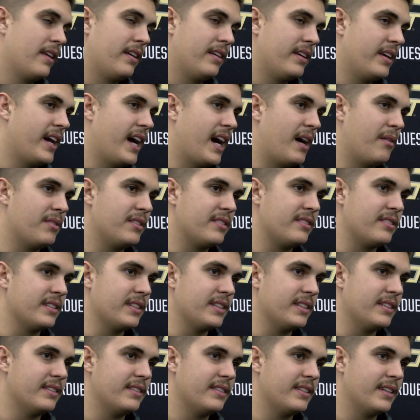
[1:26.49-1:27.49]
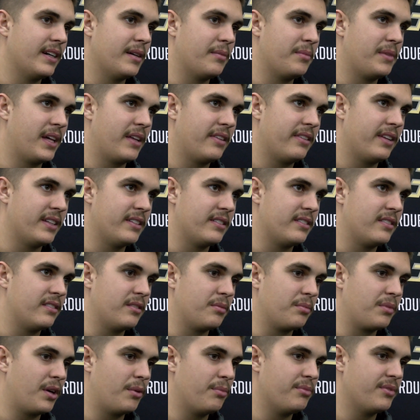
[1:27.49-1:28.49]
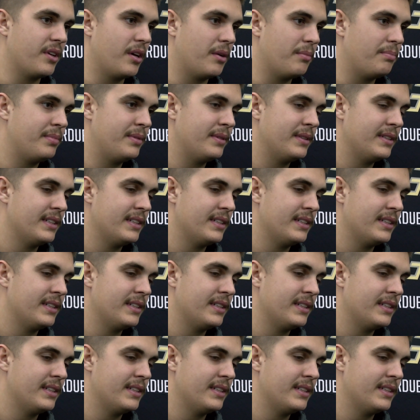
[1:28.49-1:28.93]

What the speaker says: Yeah, obviously the athleticism comes up.